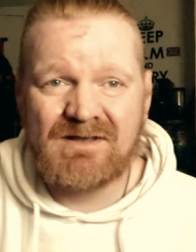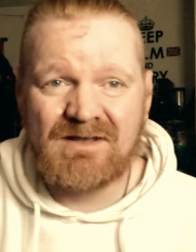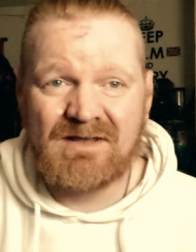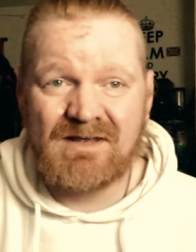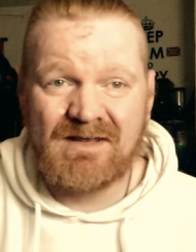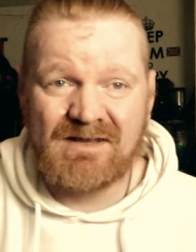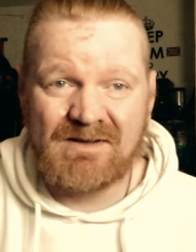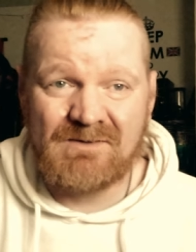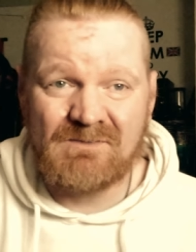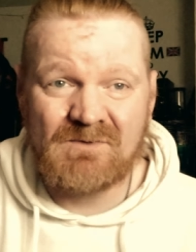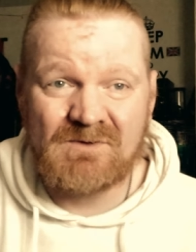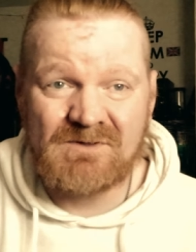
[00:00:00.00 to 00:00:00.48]

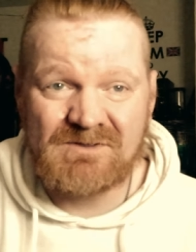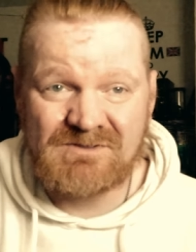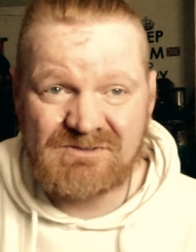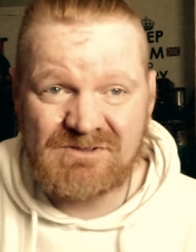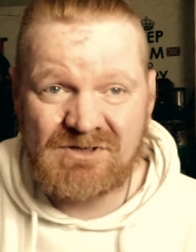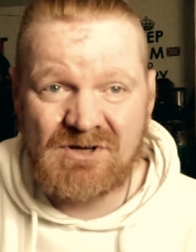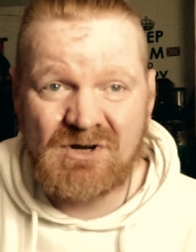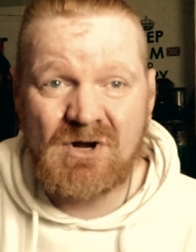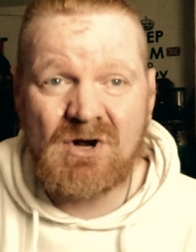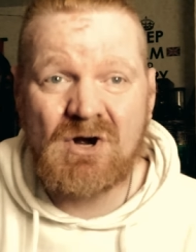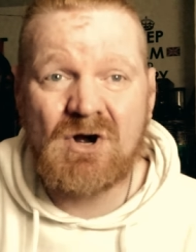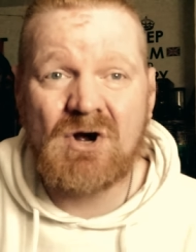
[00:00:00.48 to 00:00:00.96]
It was
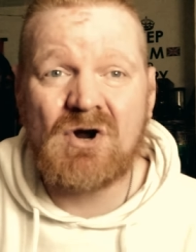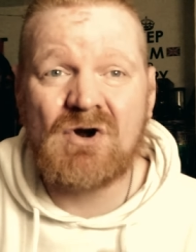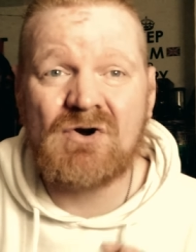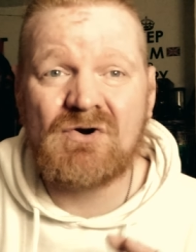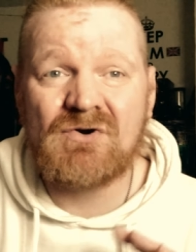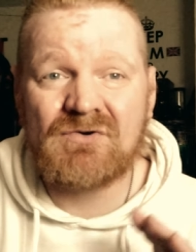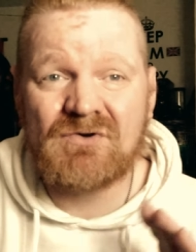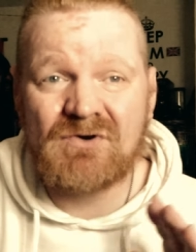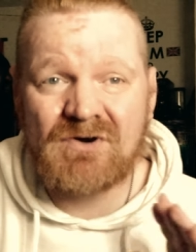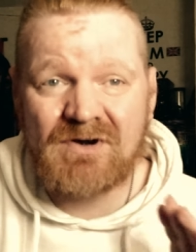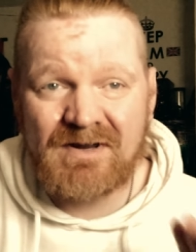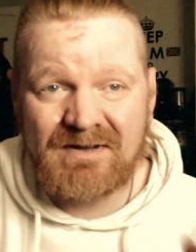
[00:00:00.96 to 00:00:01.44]

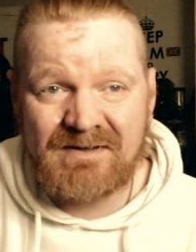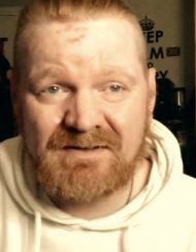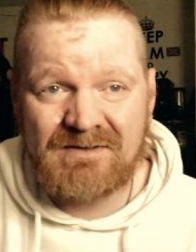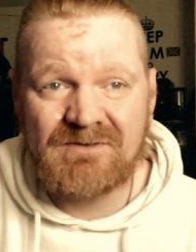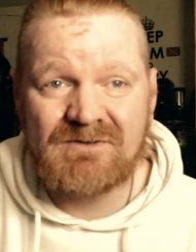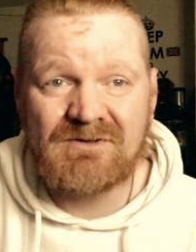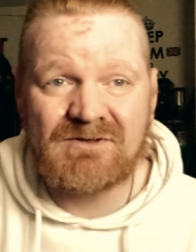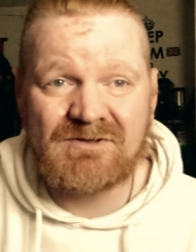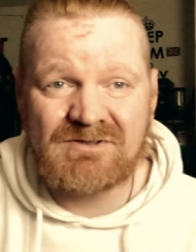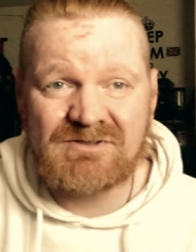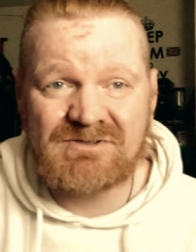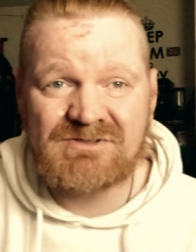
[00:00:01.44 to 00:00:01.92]

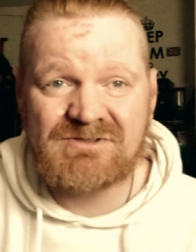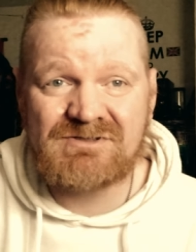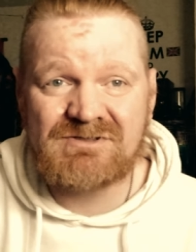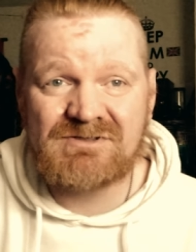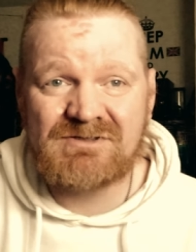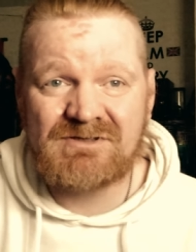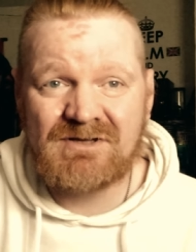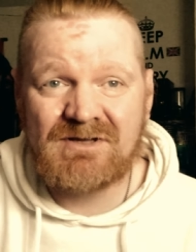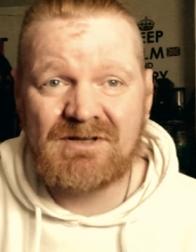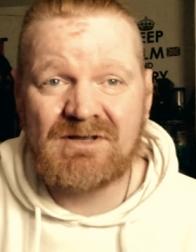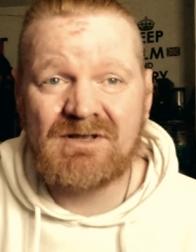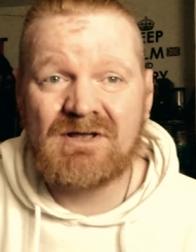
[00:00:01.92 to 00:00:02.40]
horrendous,
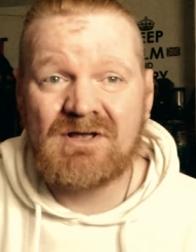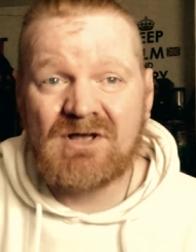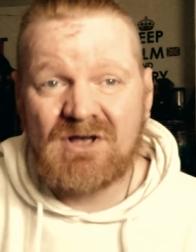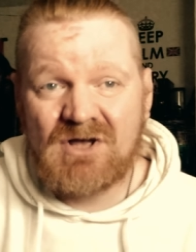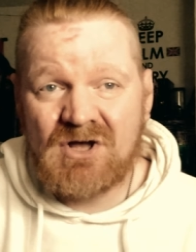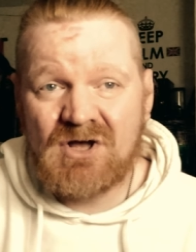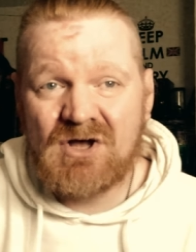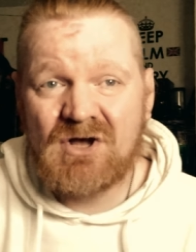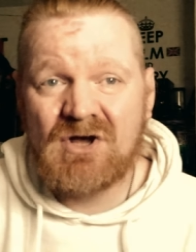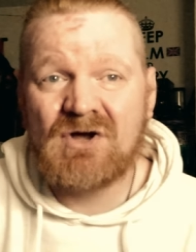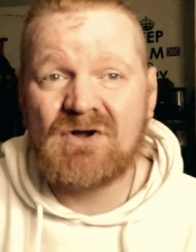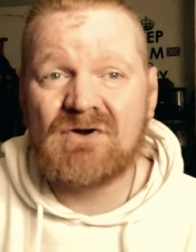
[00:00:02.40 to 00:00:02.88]

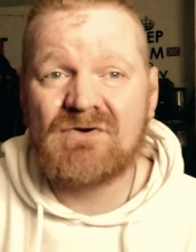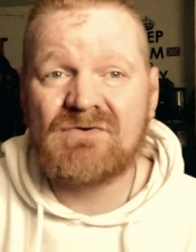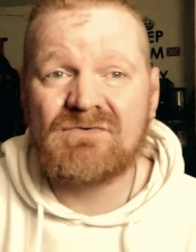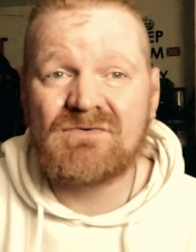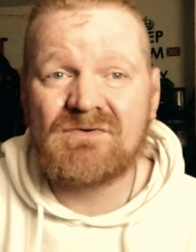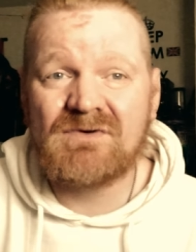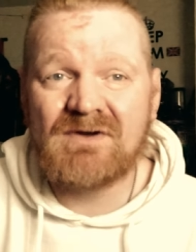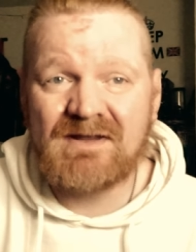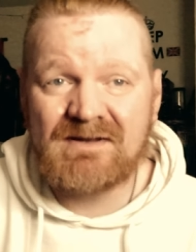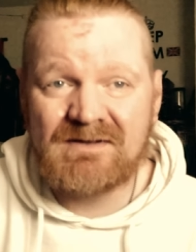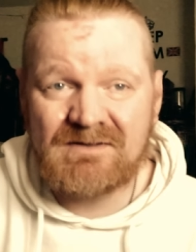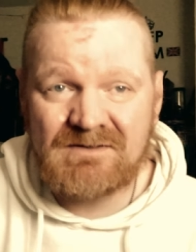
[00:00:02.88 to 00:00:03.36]

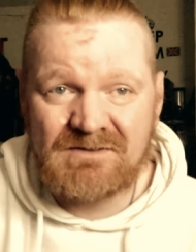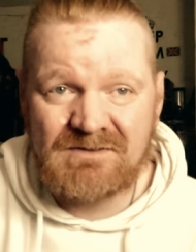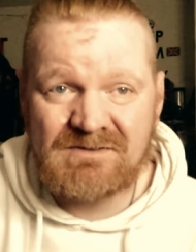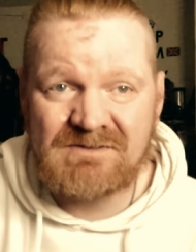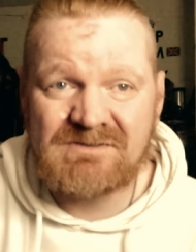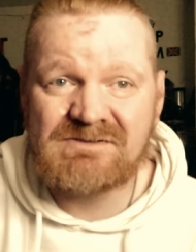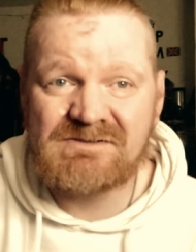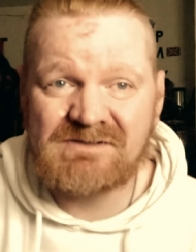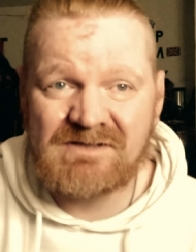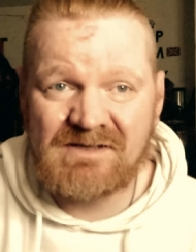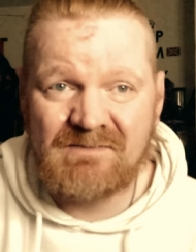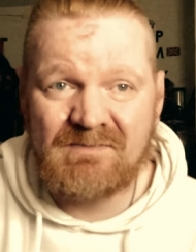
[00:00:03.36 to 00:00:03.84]

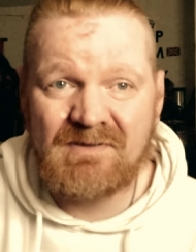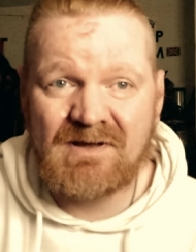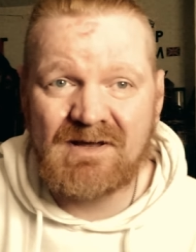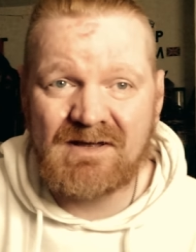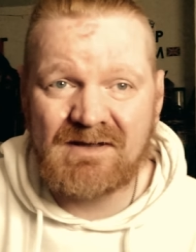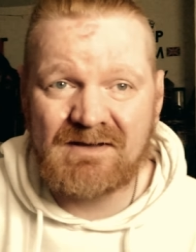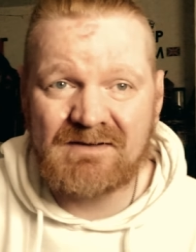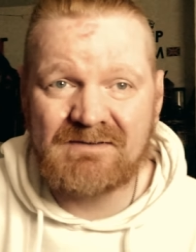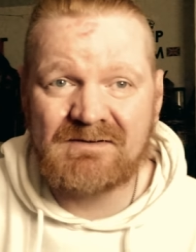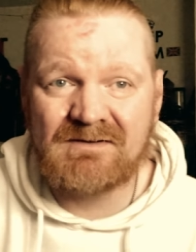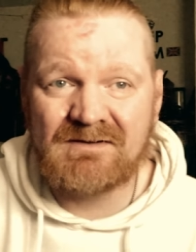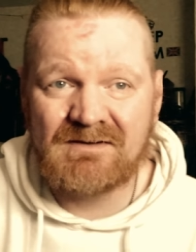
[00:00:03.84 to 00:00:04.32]
horrendously
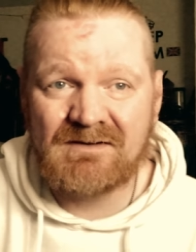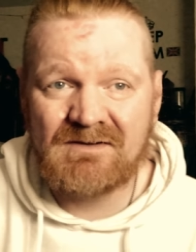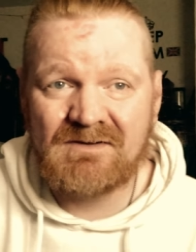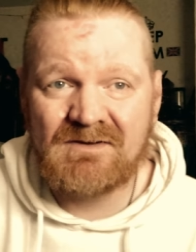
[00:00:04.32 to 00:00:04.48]
bad.